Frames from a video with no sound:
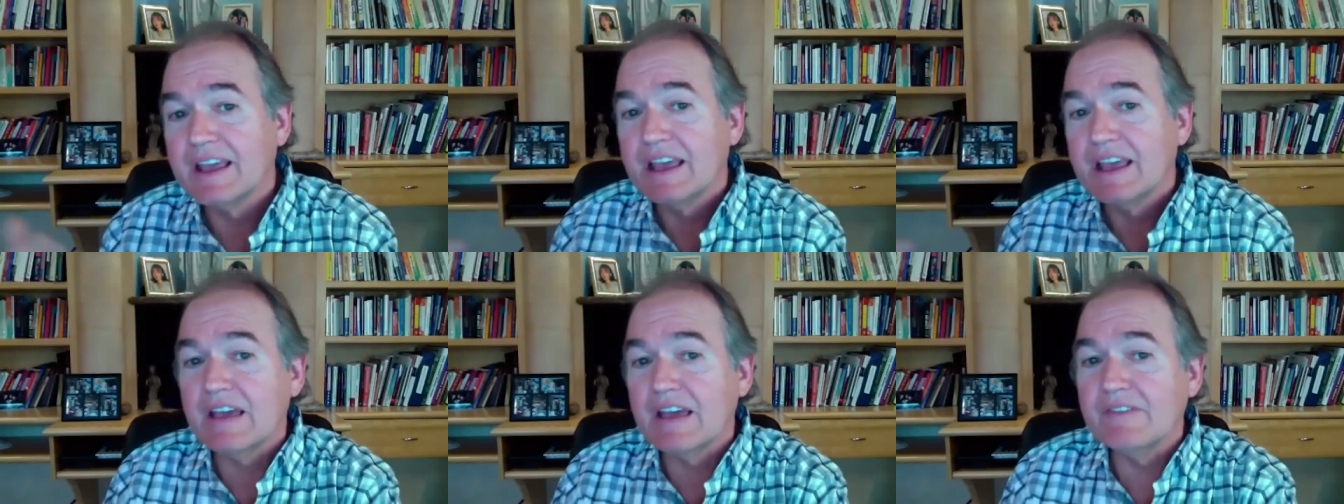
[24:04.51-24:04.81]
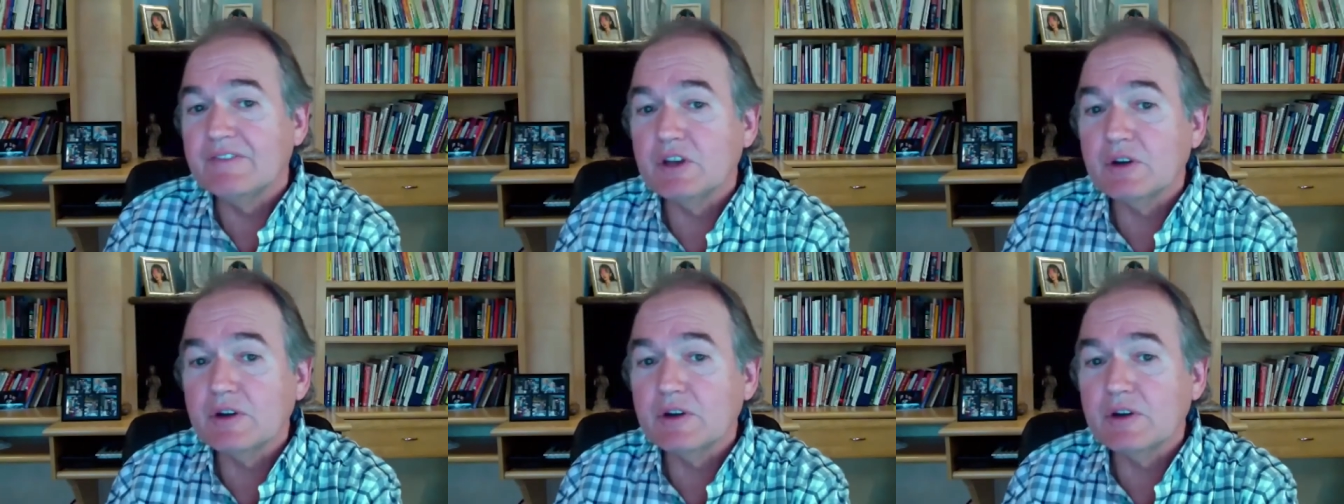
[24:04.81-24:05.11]
if
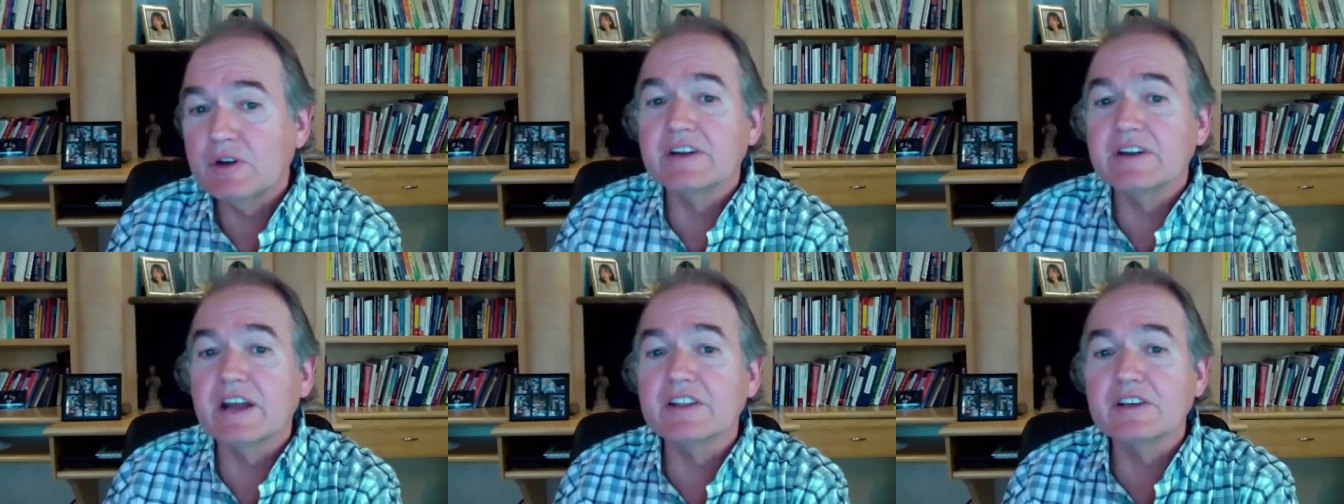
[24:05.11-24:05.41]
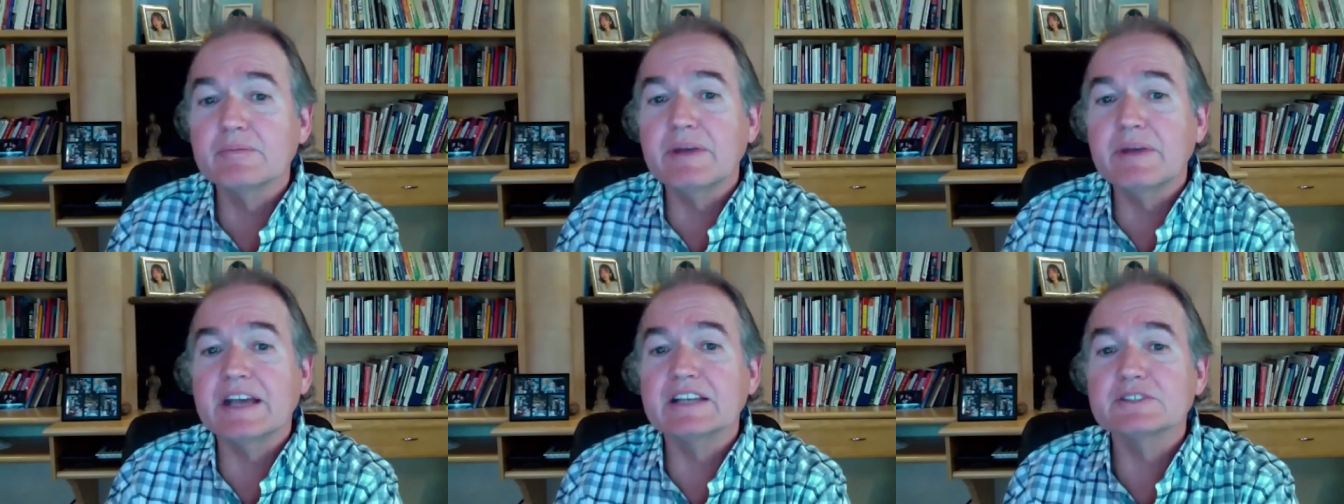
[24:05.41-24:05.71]
you hear another
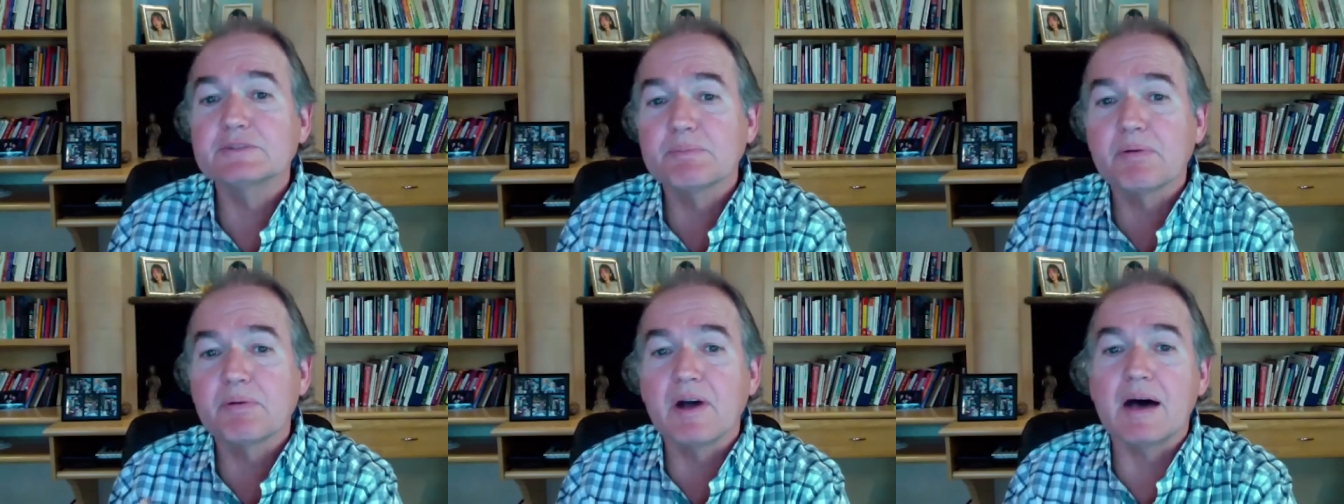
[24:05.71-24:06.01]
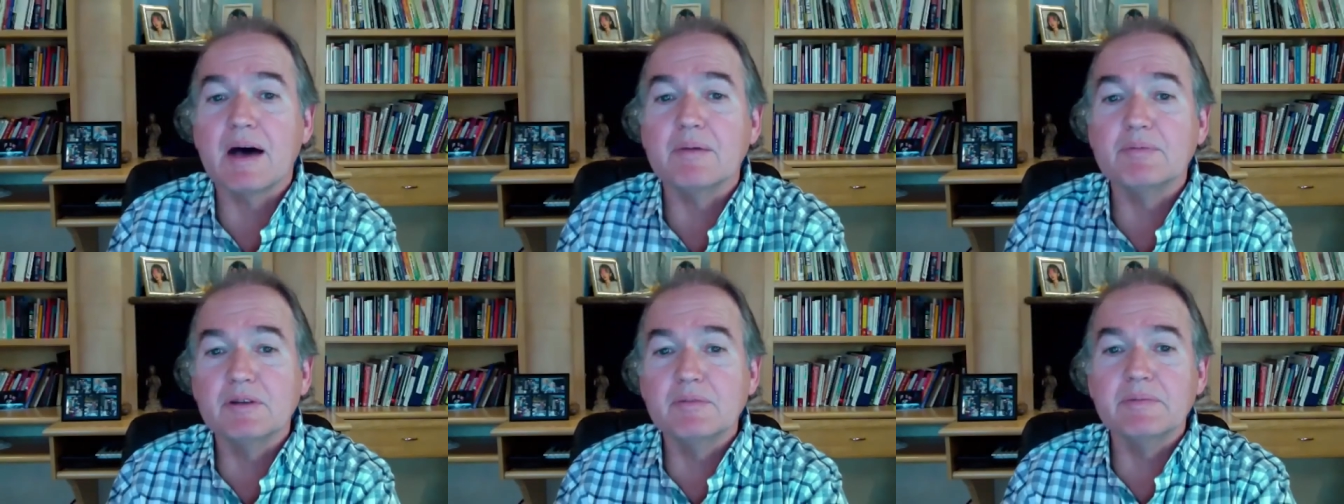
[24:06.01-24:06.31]
man's
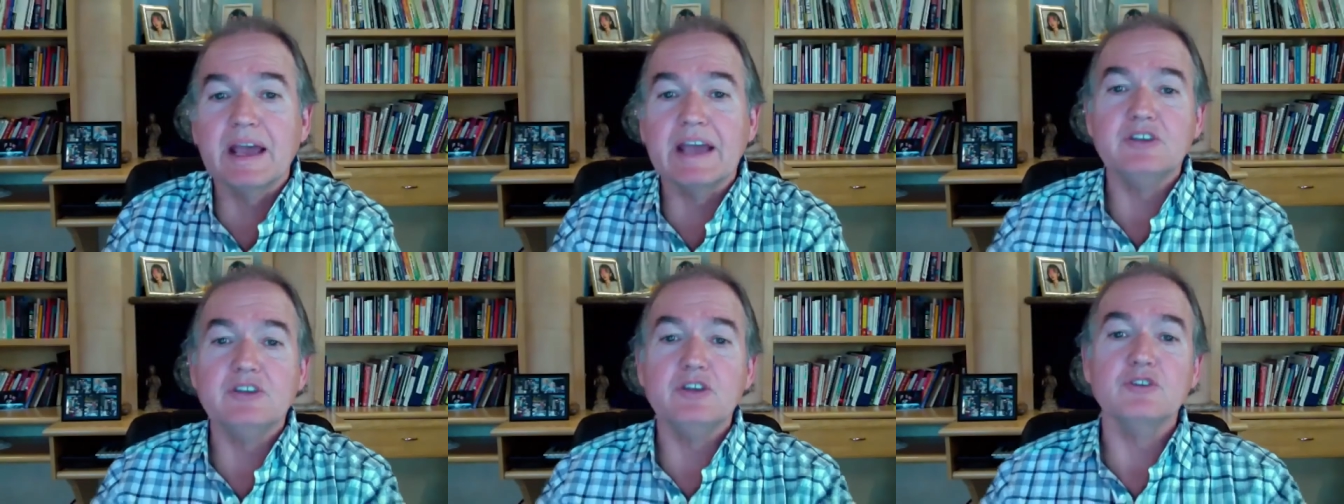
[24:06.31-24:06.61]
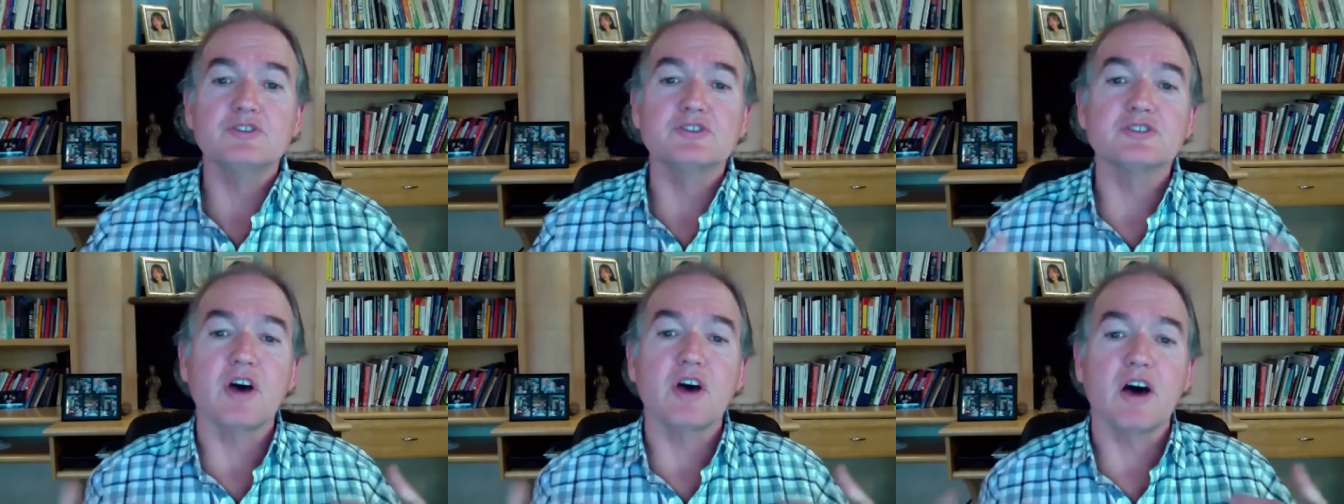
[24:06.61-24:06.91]
problem and you
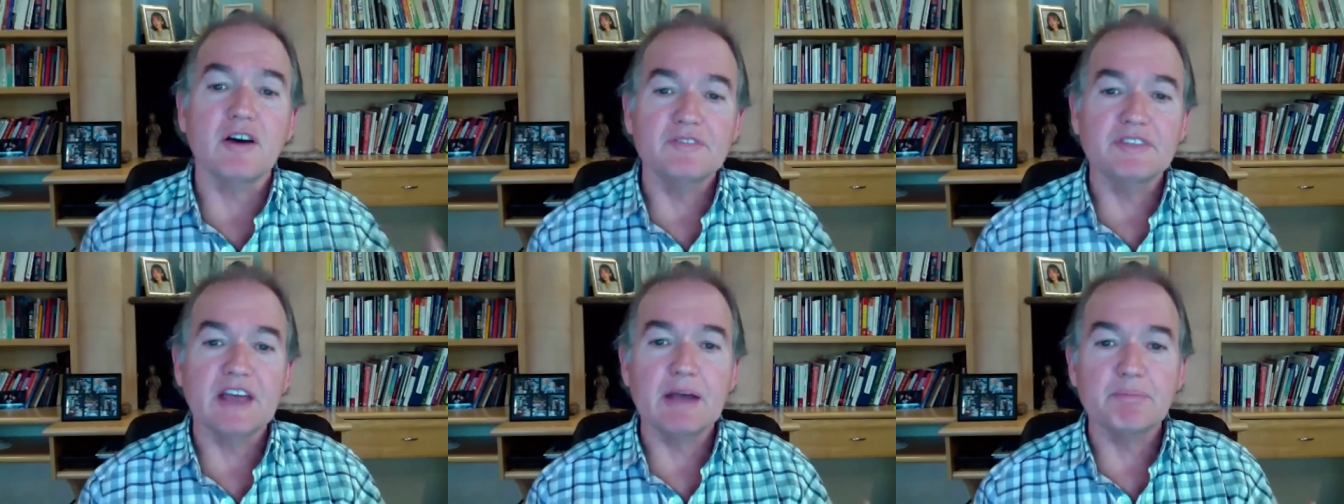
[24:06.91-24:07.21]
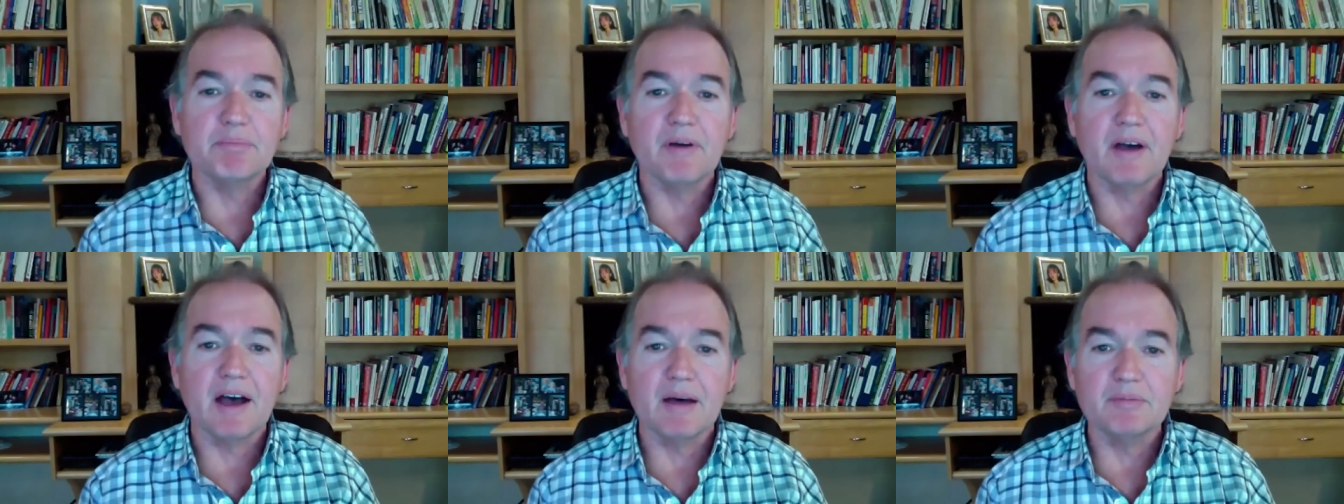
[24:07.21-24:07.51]
solve that
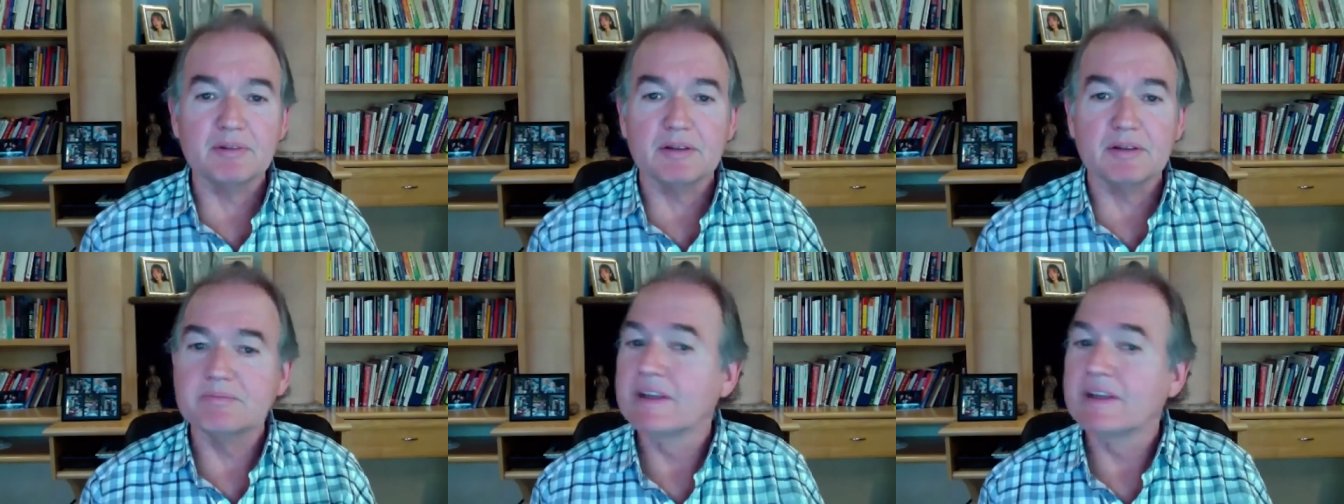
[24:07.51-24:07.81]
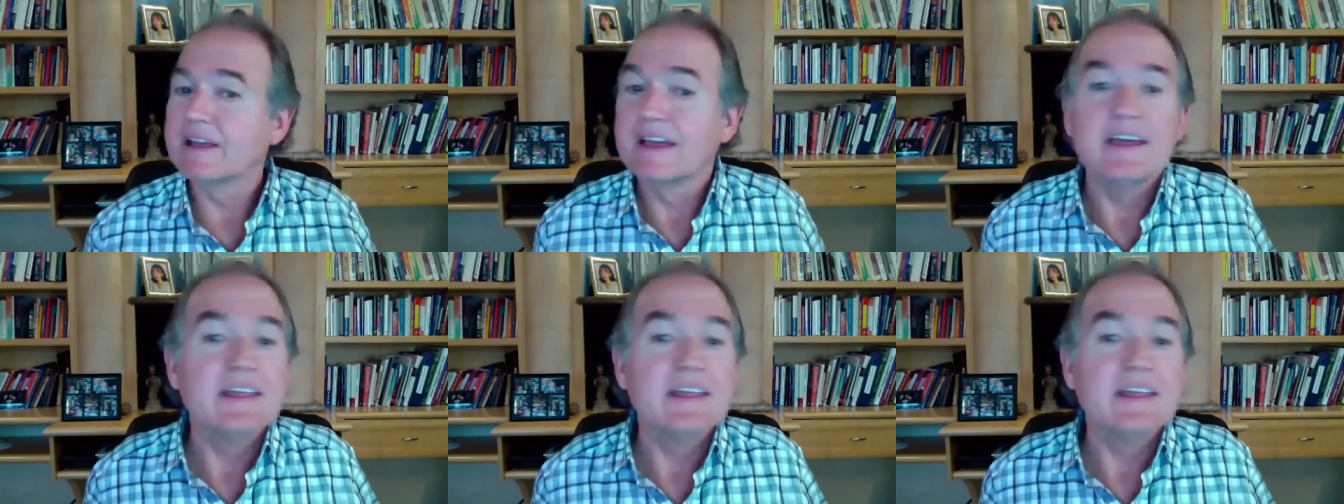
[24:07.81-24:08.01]
problem,